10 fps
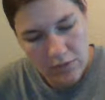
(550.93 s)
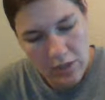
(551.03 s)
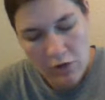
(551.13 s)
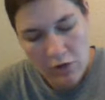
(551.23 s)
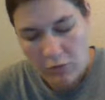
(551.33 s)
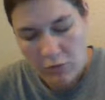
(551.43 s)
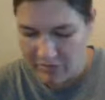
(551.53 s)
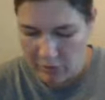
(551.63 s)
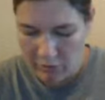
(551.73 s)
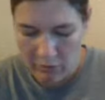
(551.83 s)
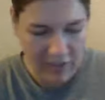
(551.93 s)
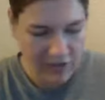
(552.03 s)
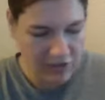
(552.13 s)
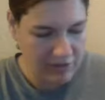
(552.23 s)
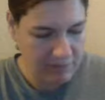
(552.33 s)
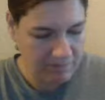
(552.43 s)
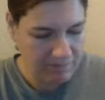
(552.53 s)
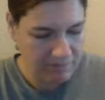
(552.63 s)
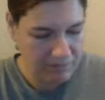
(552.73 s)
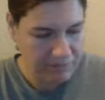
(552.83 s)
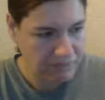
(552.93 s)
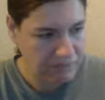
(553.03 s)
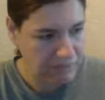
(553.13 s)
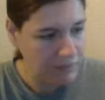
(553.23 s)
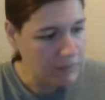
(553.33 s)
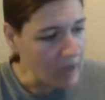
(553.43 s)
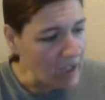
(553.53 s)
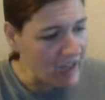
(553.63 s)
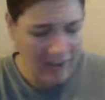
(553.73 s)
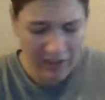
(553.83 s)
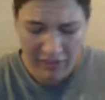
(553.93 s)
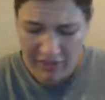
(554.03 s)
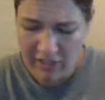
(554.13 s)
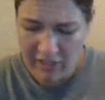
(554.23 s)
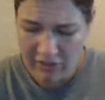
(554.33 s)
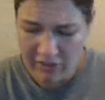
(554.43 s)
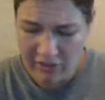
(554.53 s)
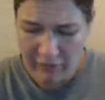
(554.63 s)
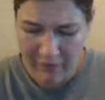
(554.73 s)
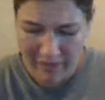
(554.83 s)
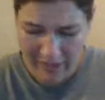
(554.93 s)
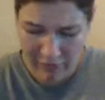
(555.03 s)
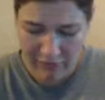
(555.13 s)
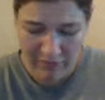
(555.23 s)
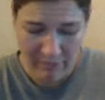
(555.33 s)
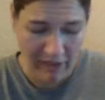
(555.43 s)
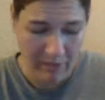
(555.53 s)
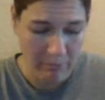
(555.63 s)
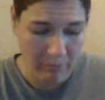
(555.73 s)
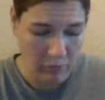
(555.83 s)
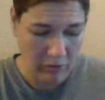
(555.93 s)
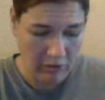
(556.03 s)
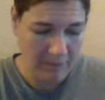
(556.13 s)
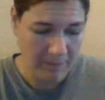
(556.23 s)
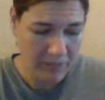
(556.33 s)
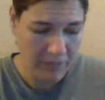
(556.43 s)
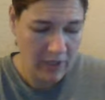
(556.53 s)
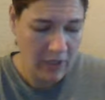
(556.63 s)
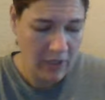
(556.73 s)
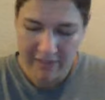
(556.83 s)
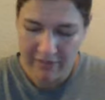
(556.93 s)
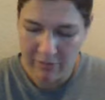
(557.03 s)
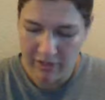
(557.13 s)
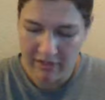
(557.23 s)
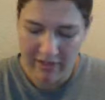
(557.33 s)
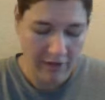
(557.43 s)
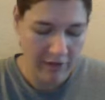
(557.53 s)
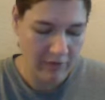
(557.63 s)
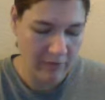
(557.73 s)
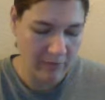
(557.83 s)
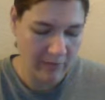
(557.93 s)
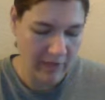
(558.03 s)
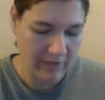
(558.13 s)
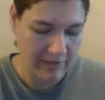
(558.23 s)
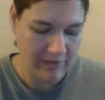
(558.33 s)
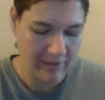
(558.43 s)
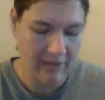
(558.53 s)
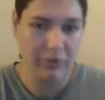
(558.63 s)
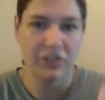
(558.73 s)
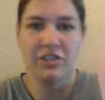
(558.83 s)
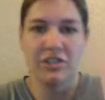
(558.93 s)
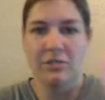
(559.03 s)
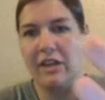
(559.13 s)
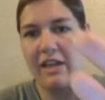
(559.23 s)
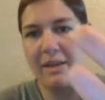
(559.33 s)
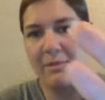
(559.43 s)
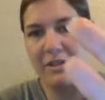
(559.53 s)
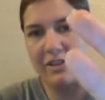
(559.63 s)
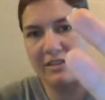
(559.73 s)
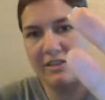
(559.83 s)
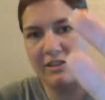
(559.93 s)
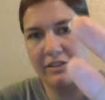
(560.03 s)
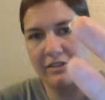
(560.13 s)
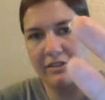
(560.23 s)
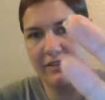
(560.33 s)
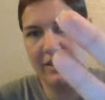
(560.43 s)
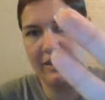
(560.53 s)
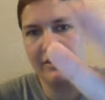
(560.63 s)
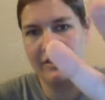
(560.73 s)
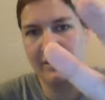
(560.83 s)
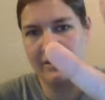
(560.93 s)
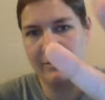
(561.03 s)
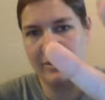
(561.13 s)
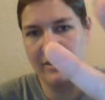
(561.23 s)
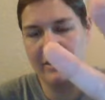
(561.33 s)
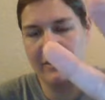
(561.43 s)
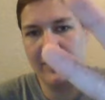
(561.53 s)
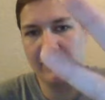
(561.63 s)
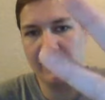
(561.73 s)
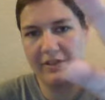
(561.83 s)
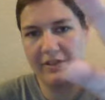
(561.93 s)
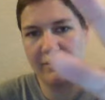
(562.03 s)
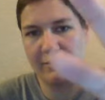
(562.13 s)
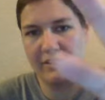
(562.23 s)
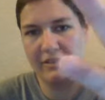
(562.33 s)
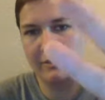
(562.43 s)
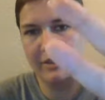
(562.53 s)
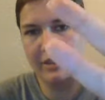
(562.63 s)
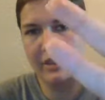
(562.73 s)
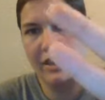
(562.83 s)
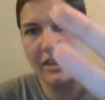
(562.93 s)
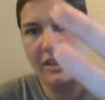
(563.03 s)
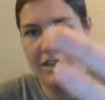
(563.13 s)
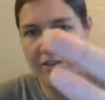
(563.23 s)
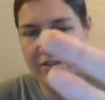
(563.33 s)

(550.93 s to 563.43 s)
Which this is one where actually I like the color from the Counterfeit palette more, because the one in the Counterfeit palette is a lot more shimmery. I mean, there's still different colors, like this one is the fake one and this one is the real one. As you